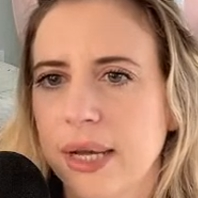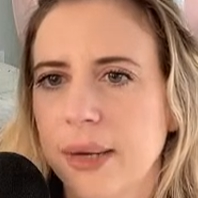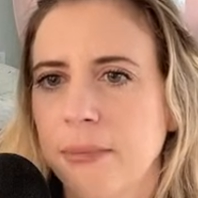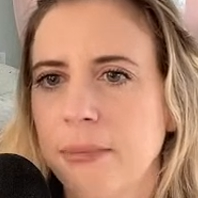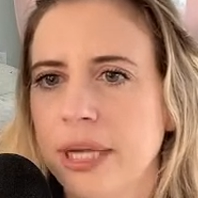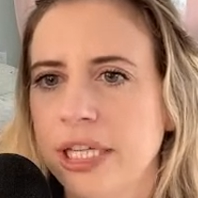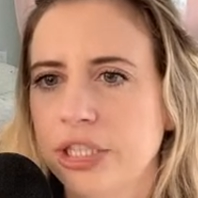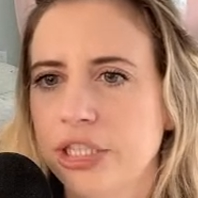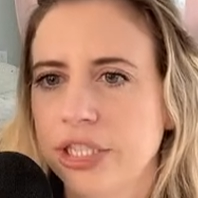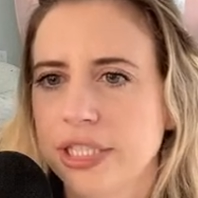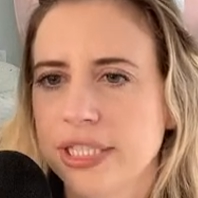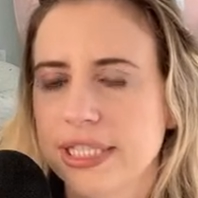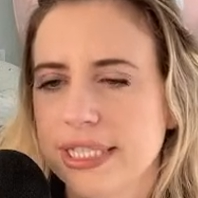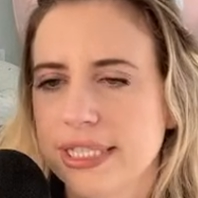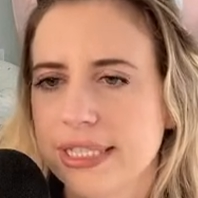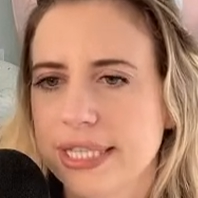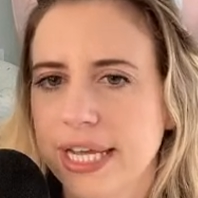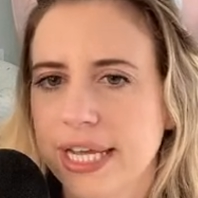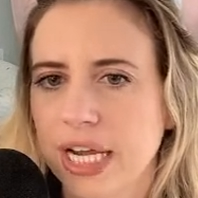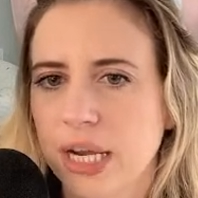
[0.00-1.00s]
mentions
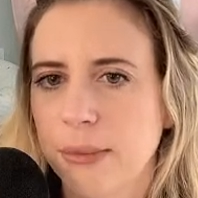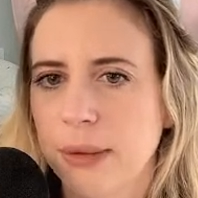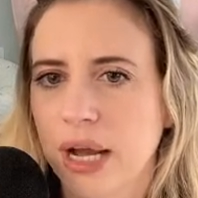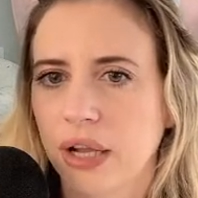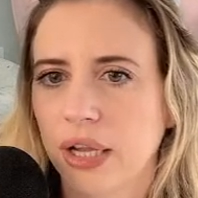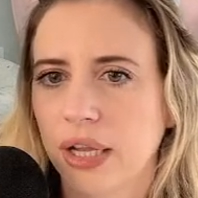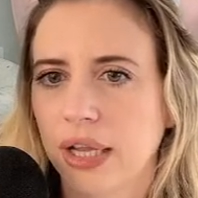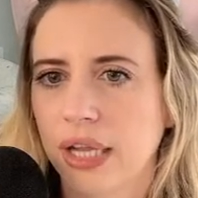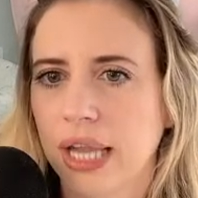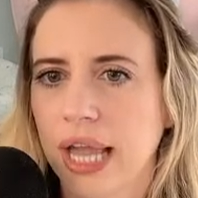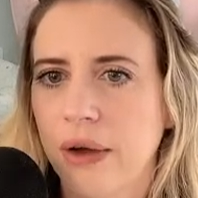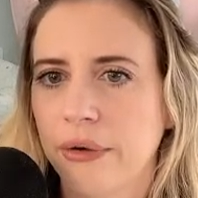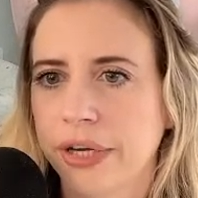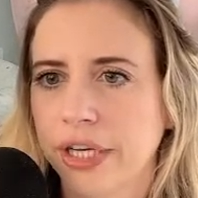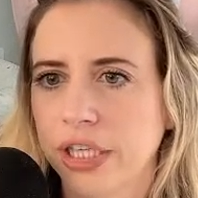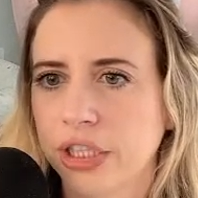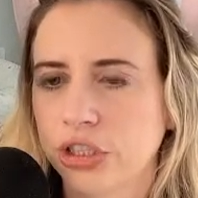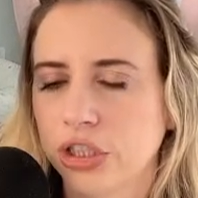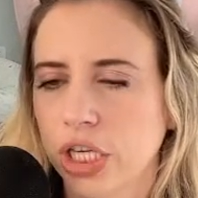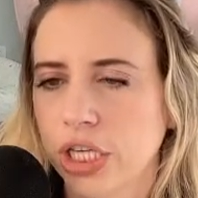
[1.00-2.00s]
this thing about
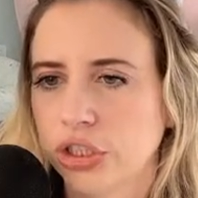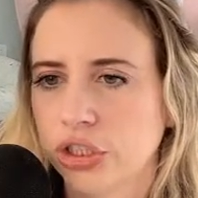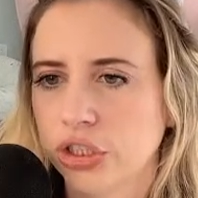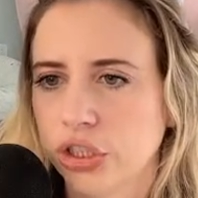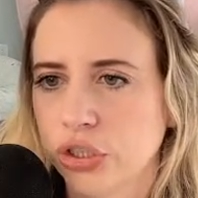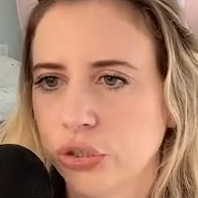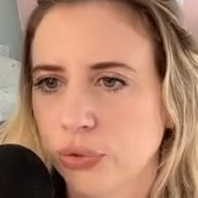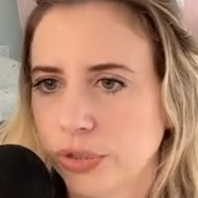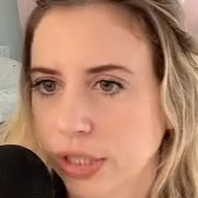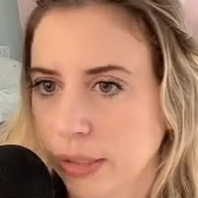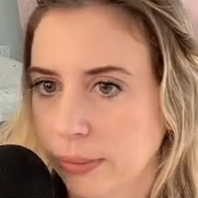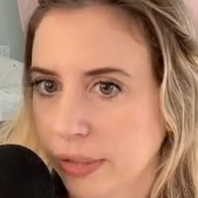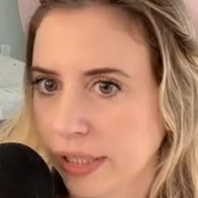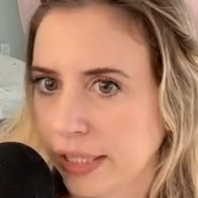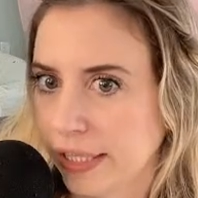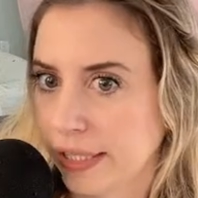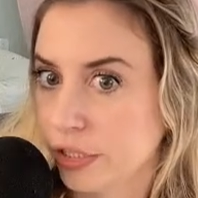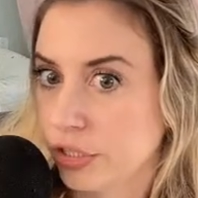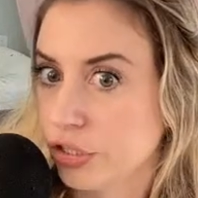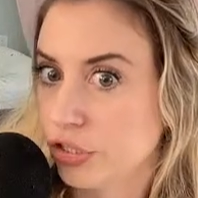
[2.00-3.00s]
allowing a judge to do
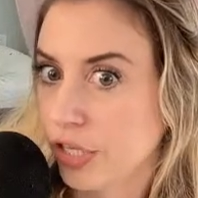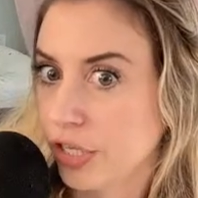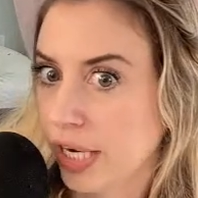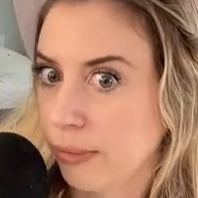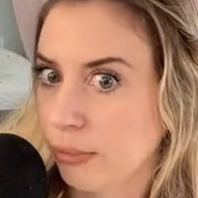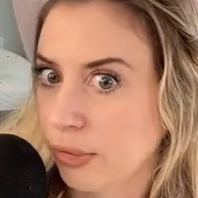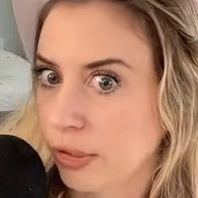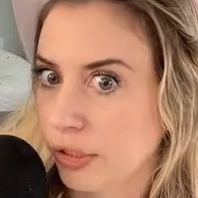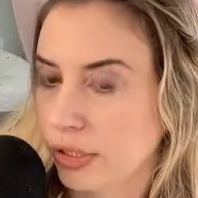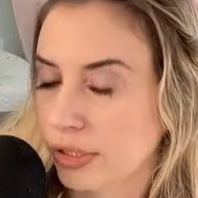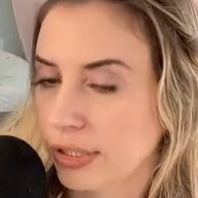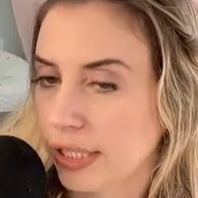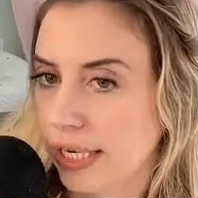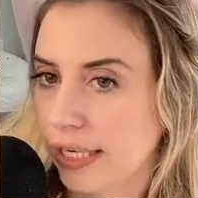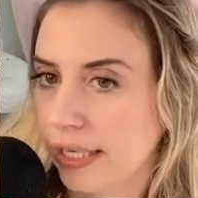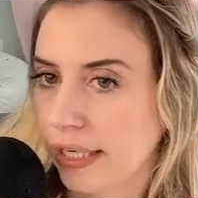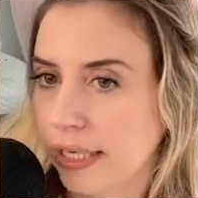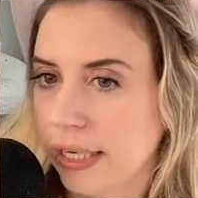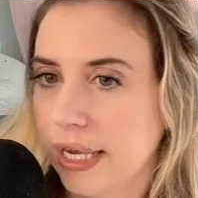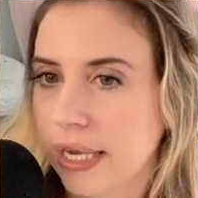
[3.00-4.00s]
something in its chambers.
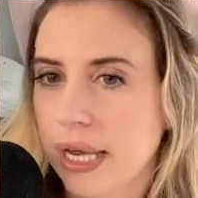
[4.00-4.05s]
Like,